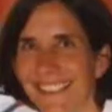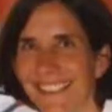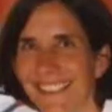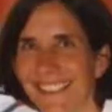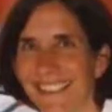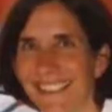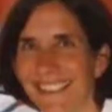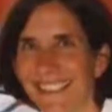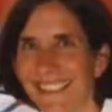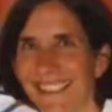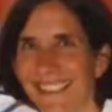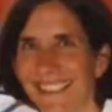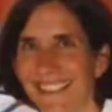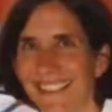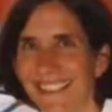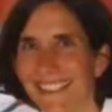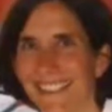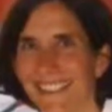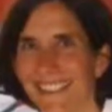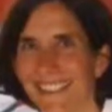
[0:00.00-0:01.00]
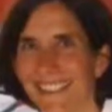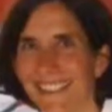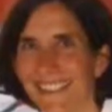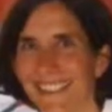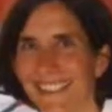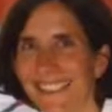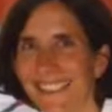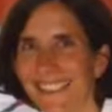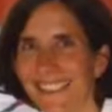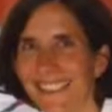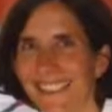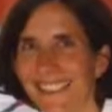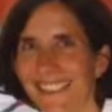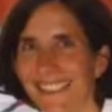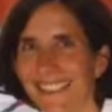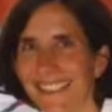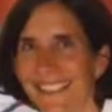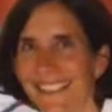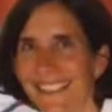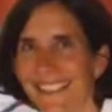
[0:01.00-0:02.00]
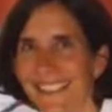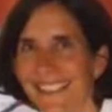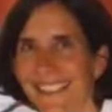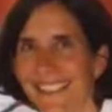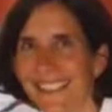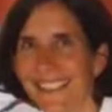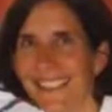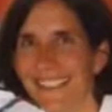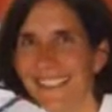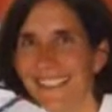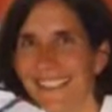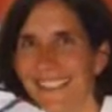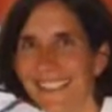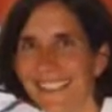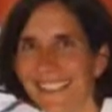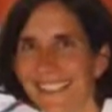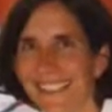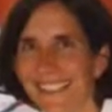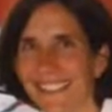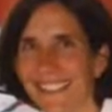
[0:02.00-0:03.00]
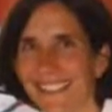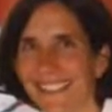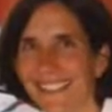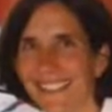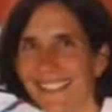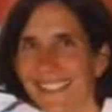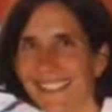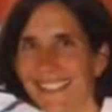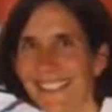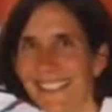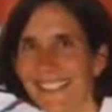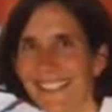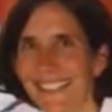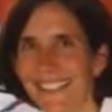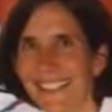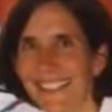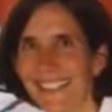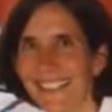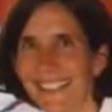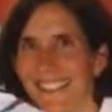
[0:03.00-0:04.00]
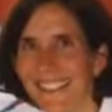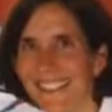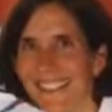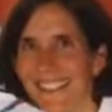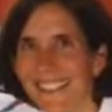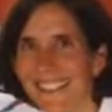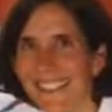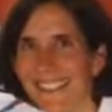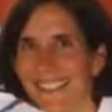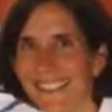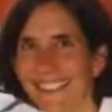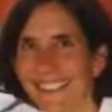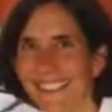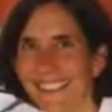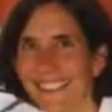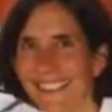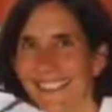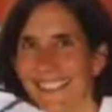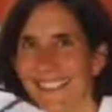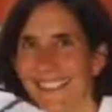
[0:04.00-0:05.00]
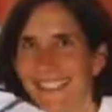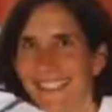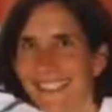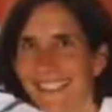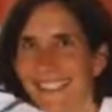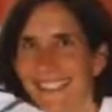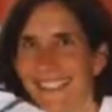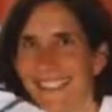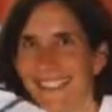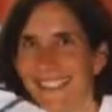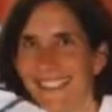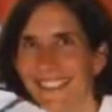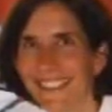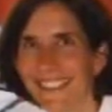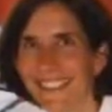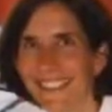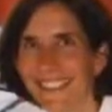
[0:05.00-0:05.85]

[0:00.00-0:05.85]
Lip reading: a great group of people. There were just a great group of people who came together.